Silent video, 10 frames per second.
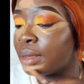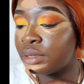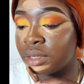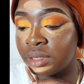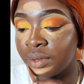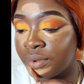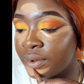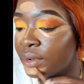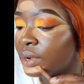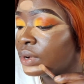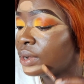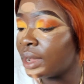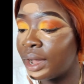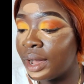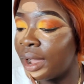to dry to
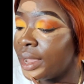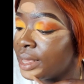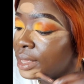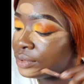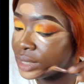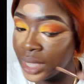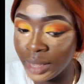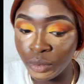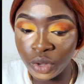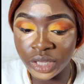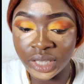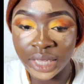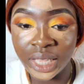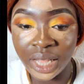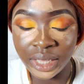my face a little bit
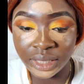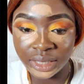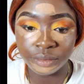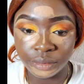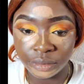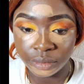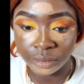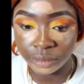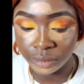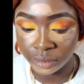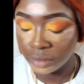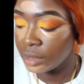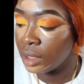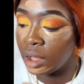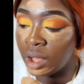before I
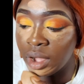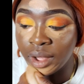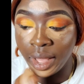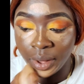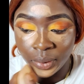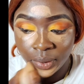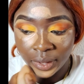start to blend.